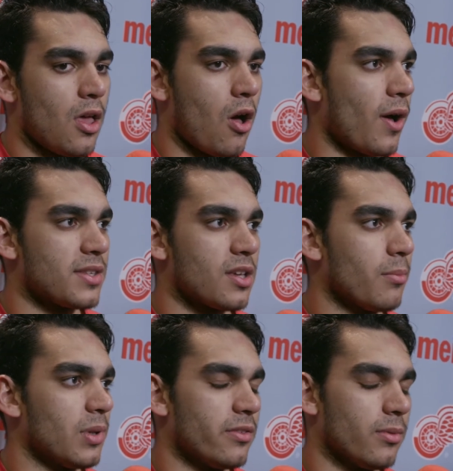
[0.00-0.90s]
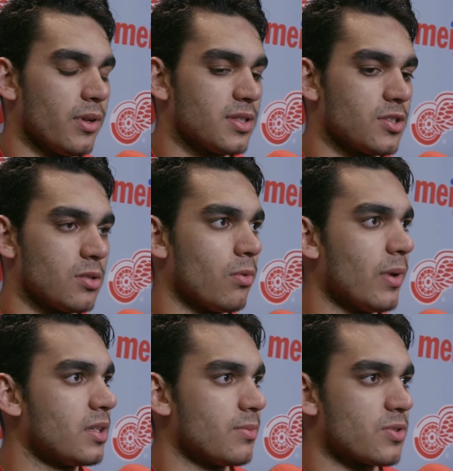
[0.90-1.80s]
Oh, it's unbelievable. It's such a
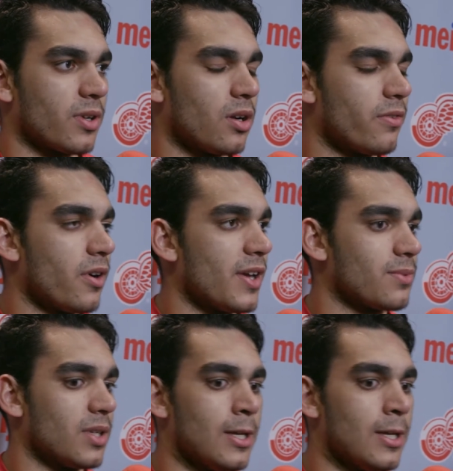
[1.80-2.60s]
momentum swinger for us when,